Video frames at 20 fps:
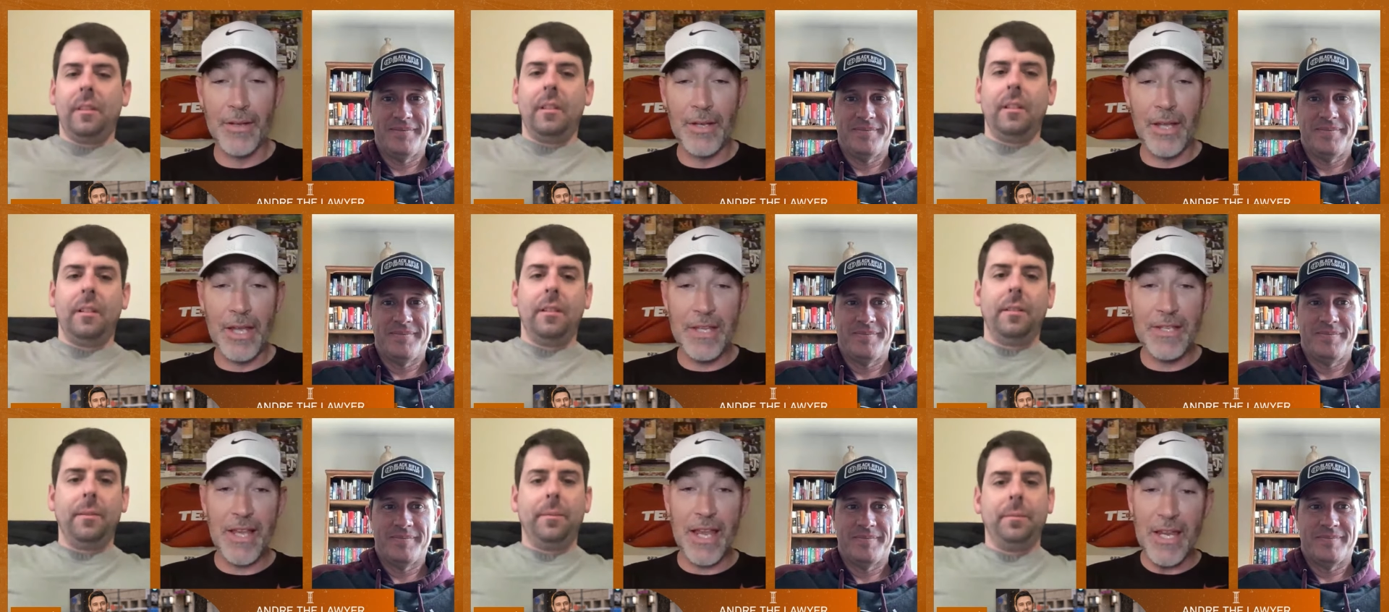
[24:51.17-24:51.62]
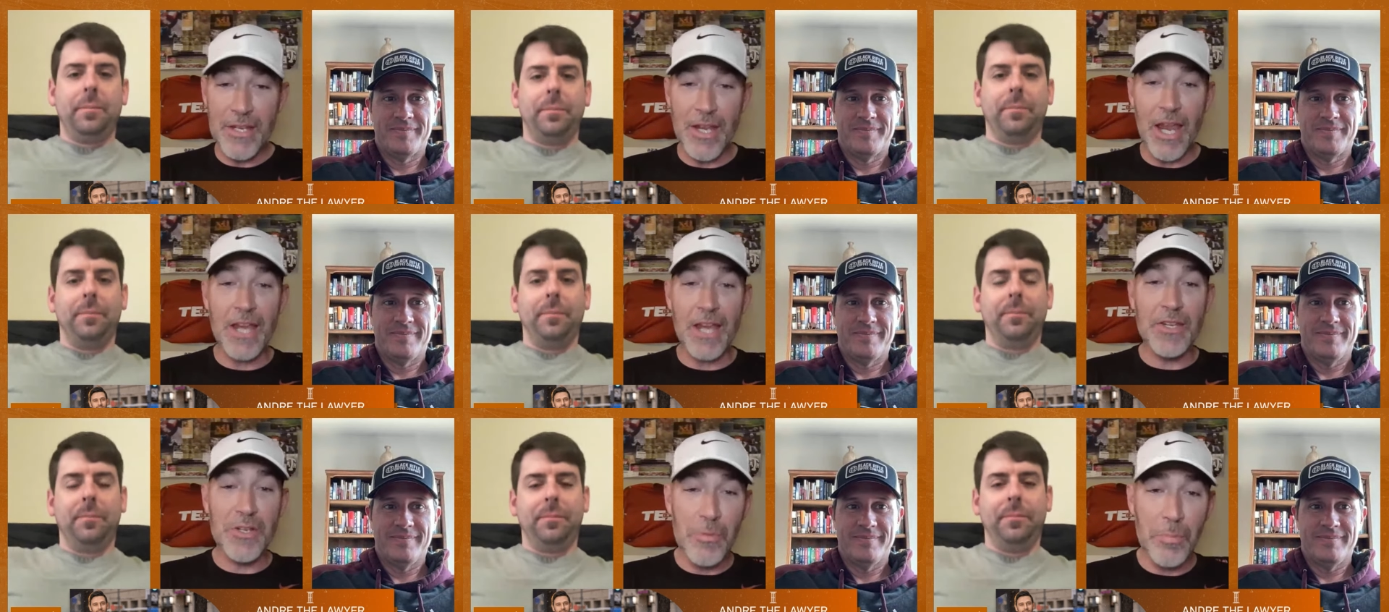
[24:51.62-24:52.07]
Speaker 1: He's, he's,
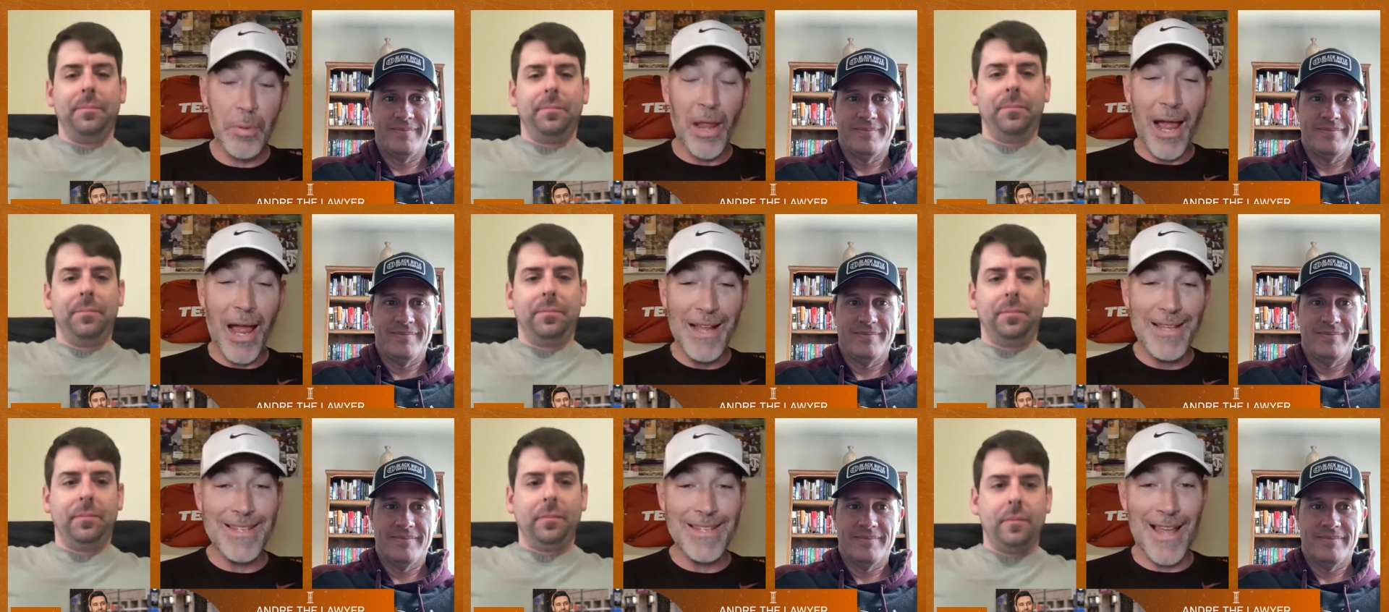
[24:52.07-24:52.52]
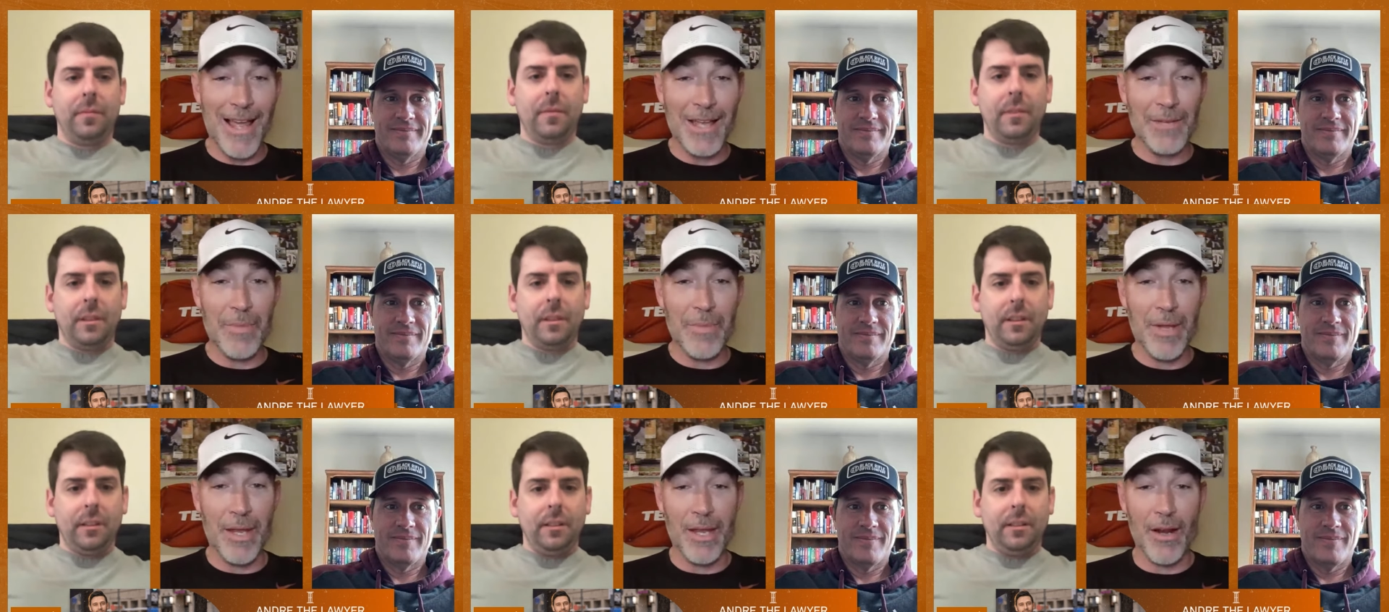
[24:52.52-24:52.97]
he's your blind
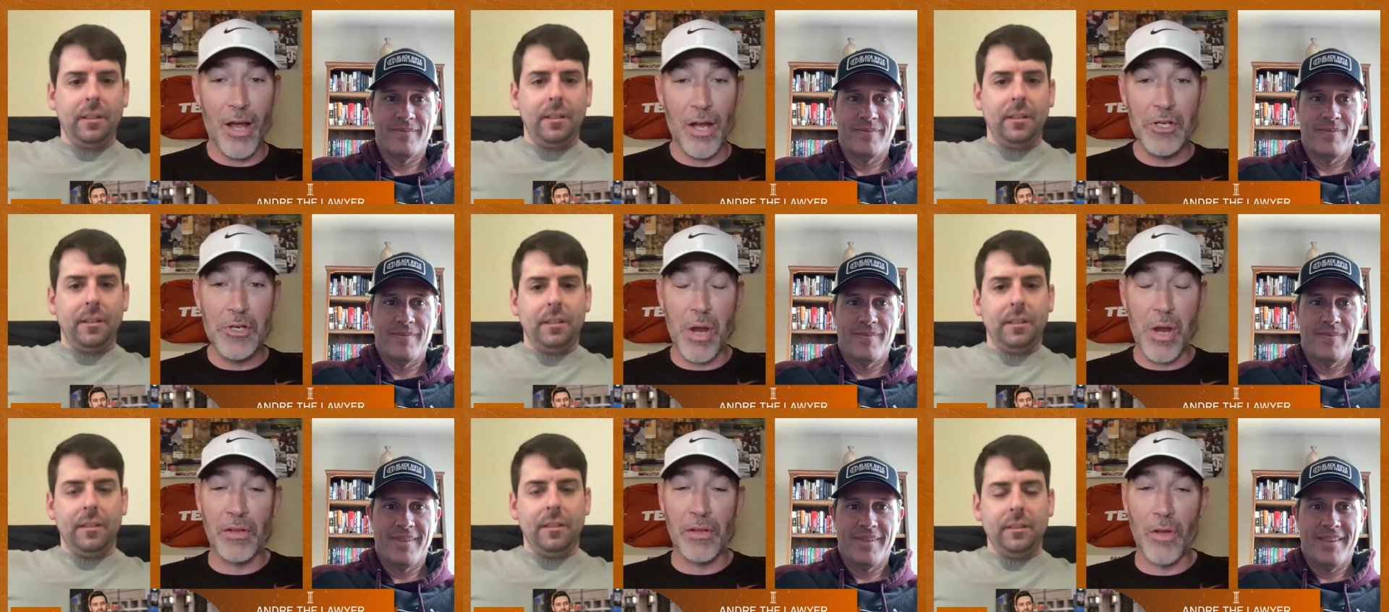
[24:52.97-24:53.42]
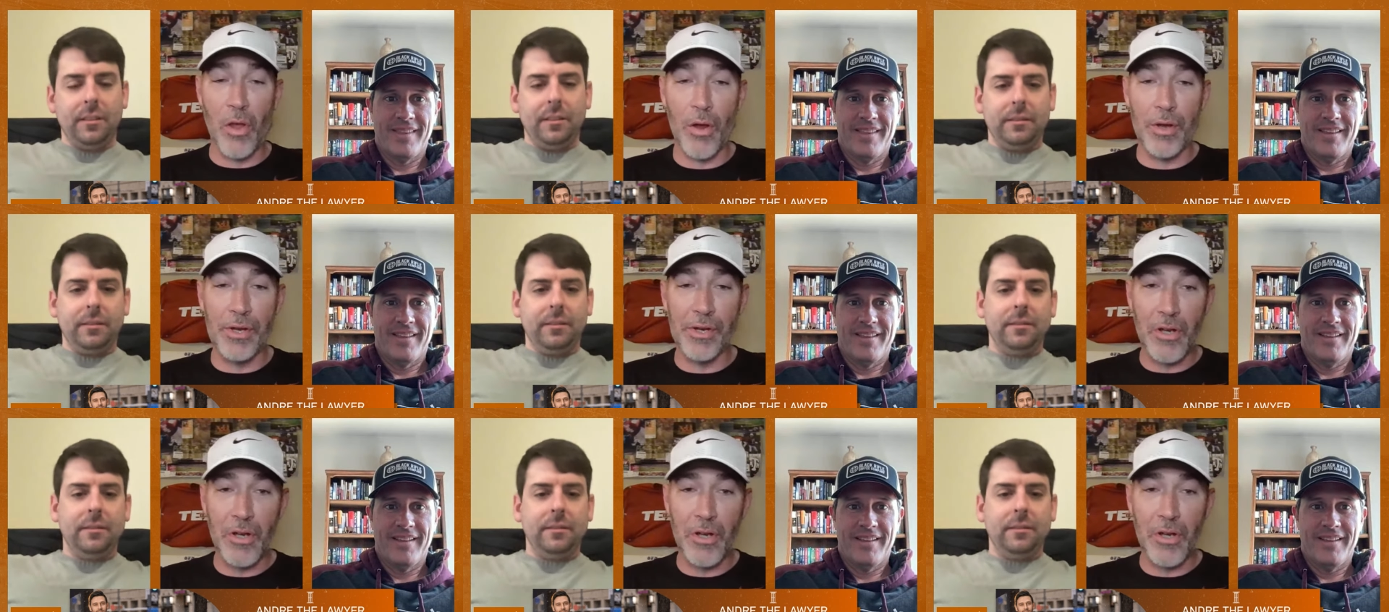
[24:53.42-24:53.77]
side man. Andre the lawyer.